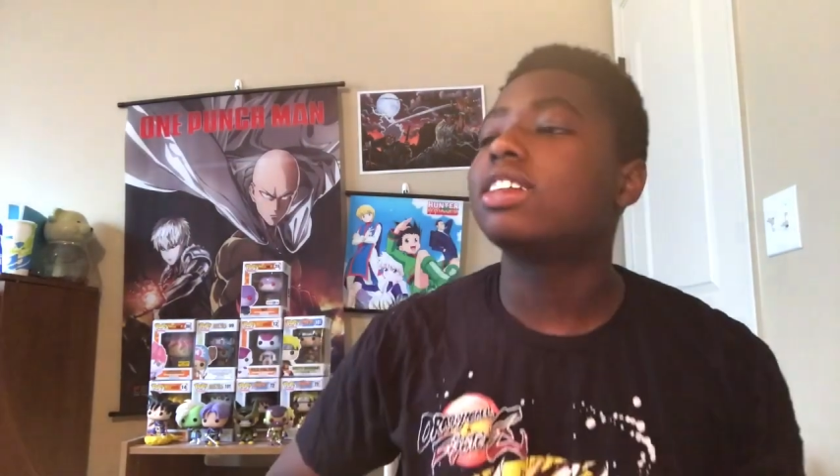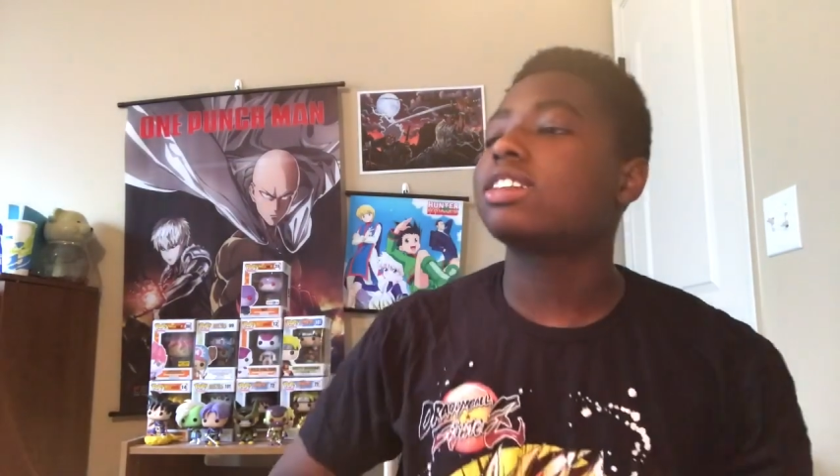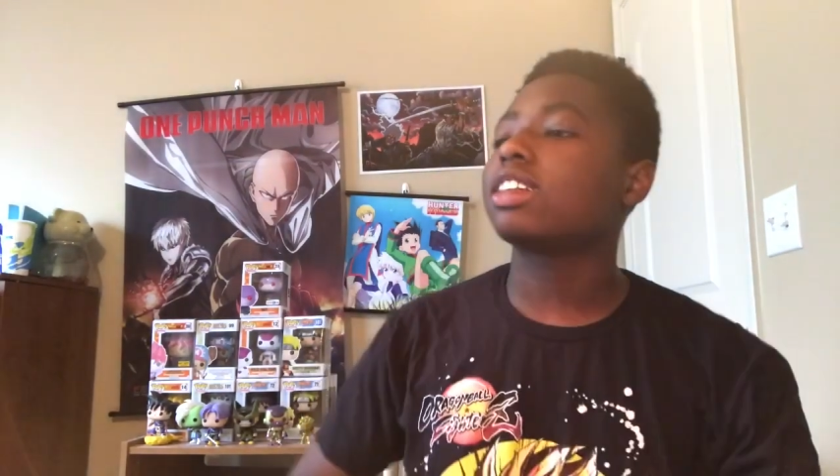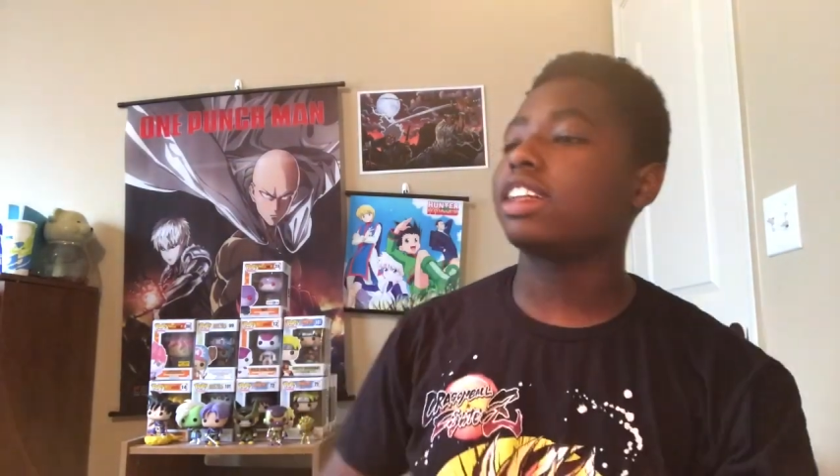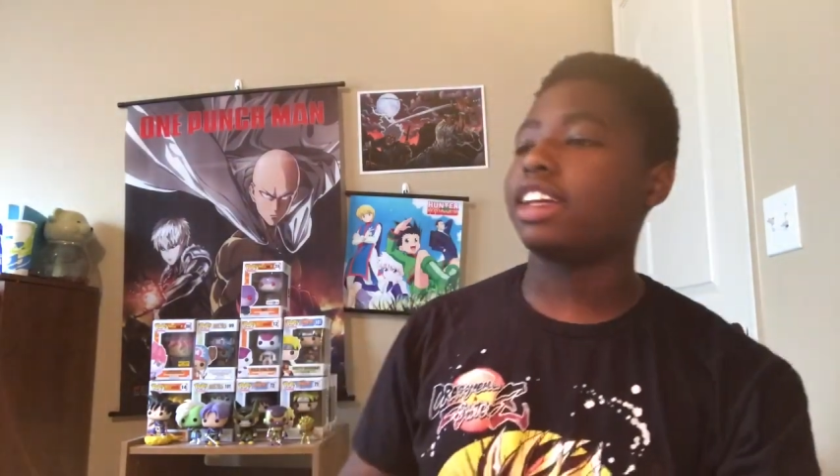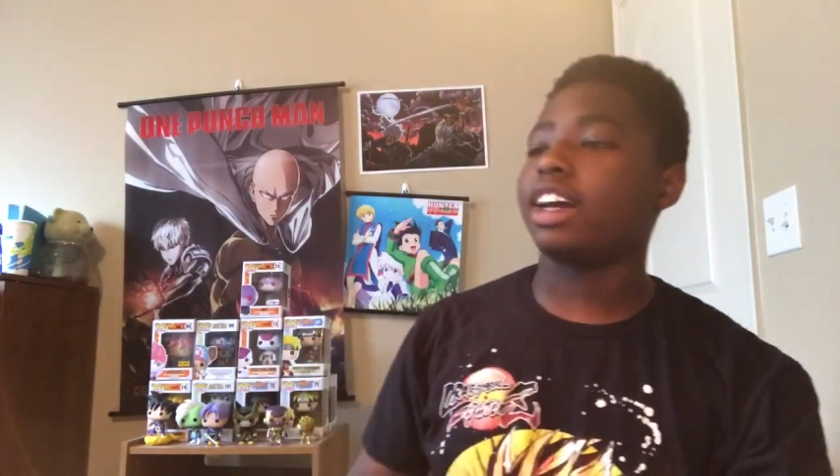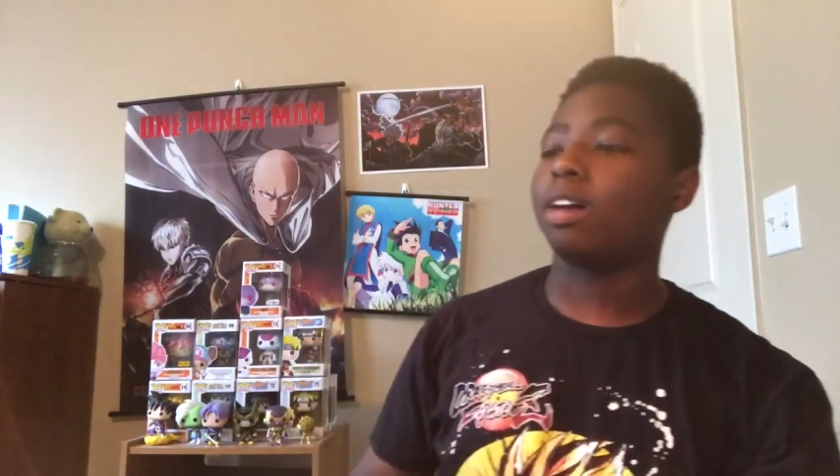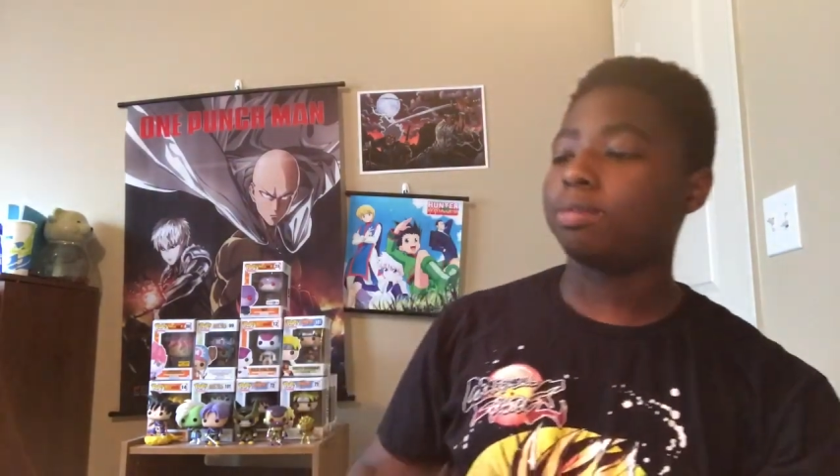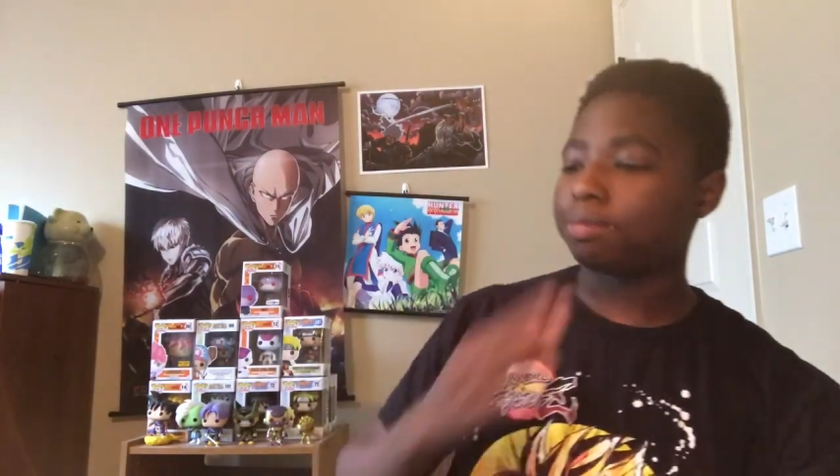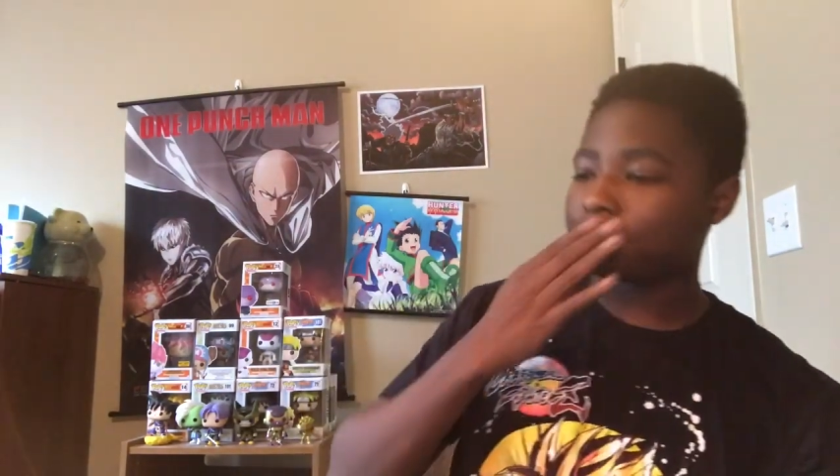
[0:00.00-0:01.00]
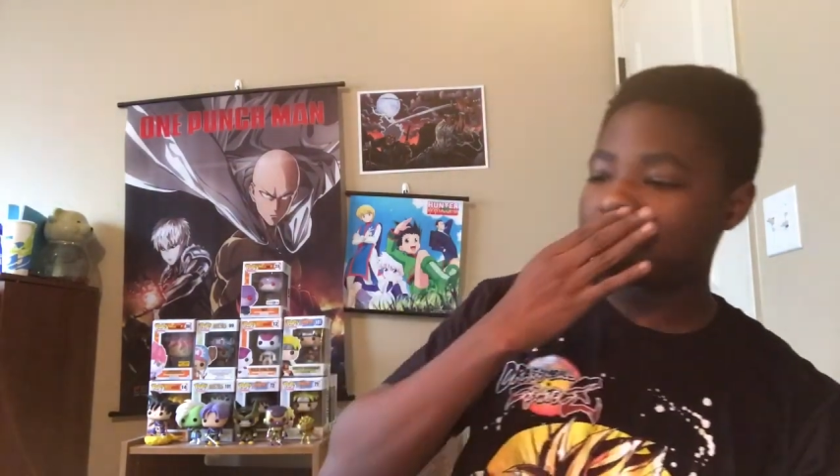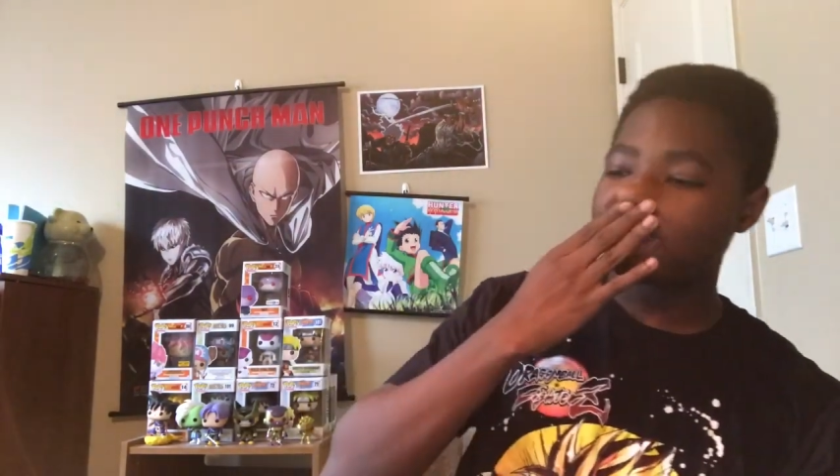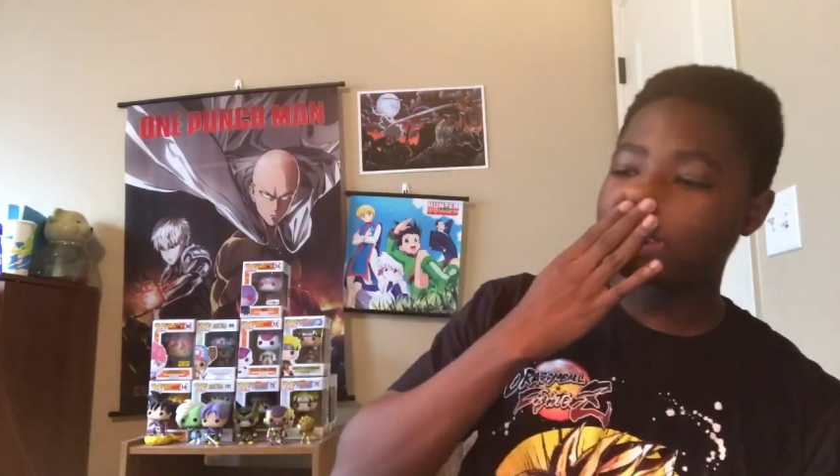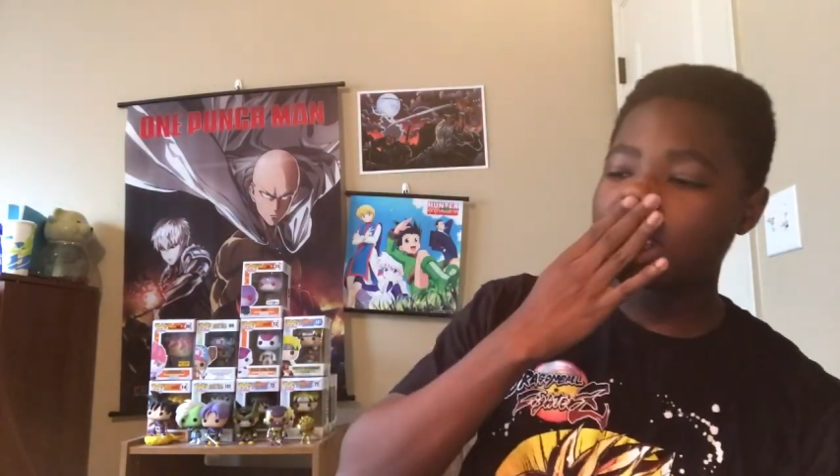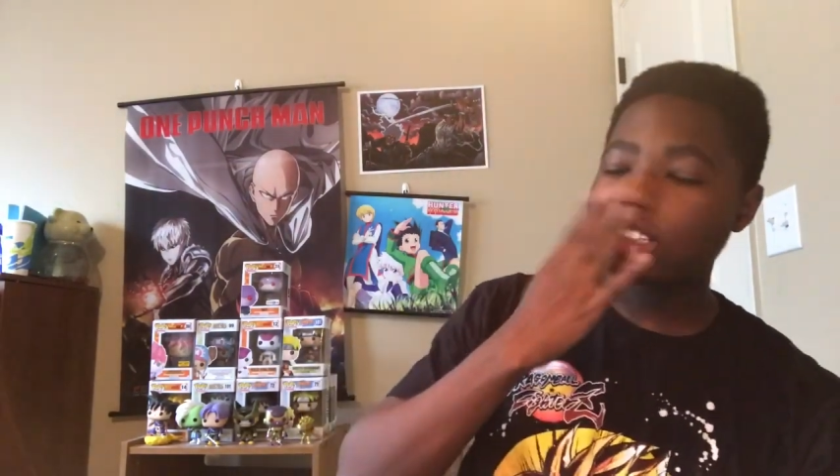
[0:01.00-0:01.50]
So anyhow,
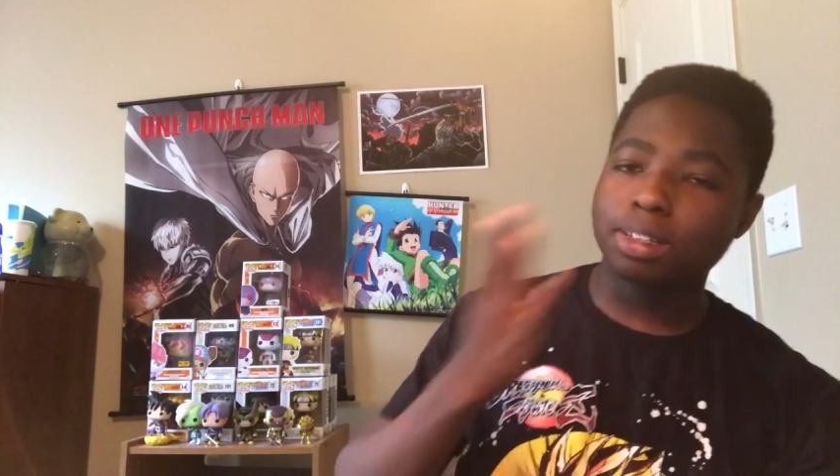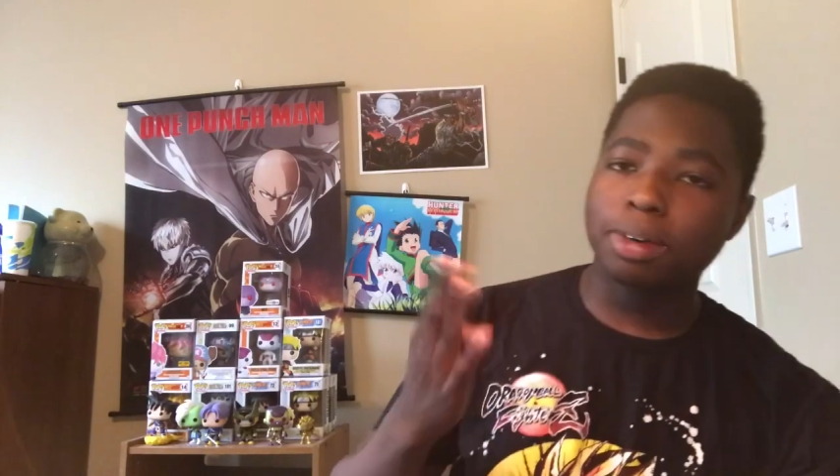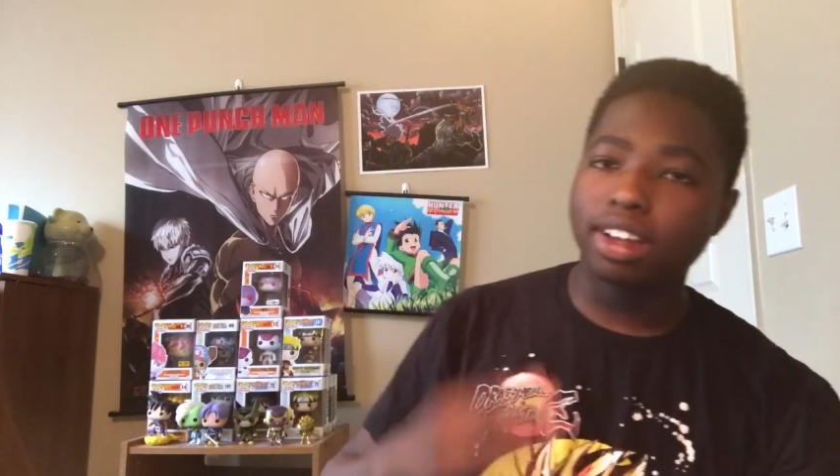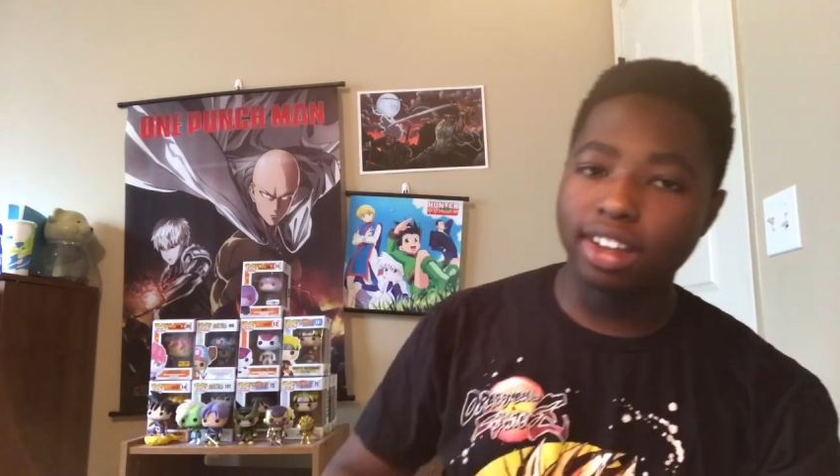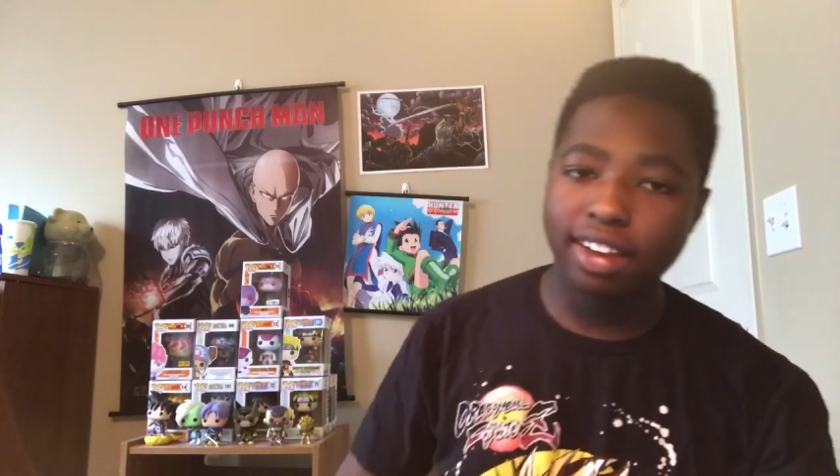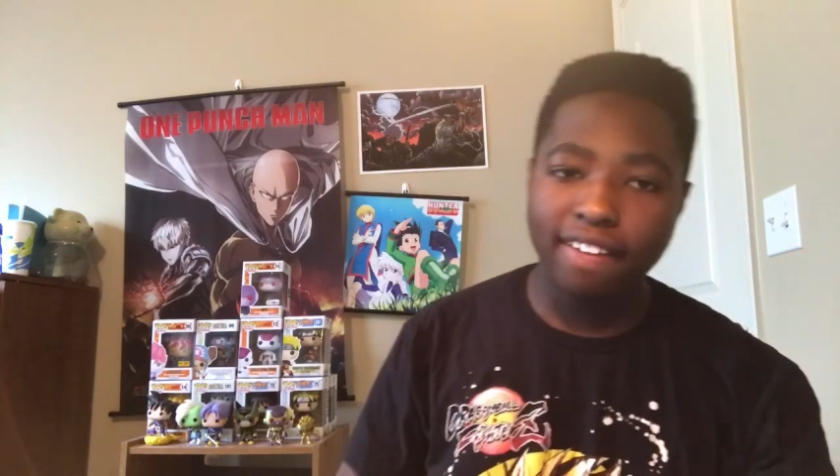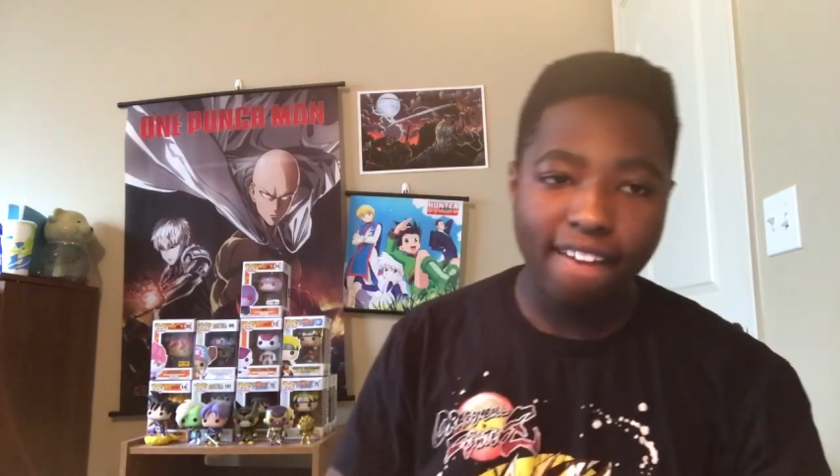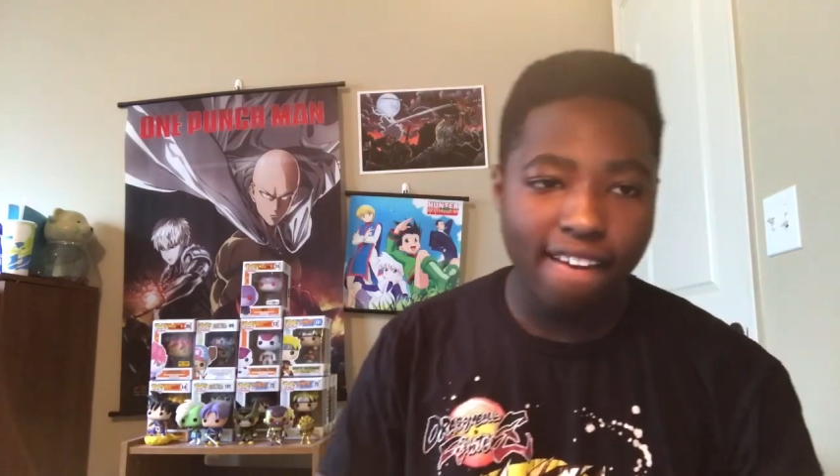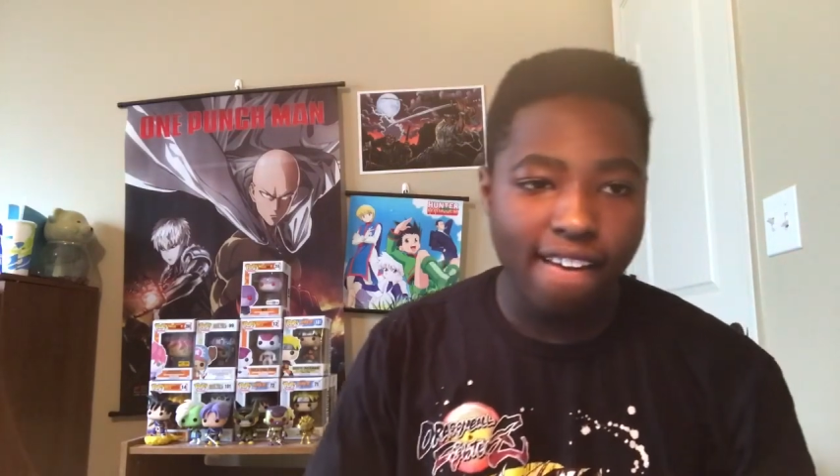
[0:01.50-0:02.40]
that's about it.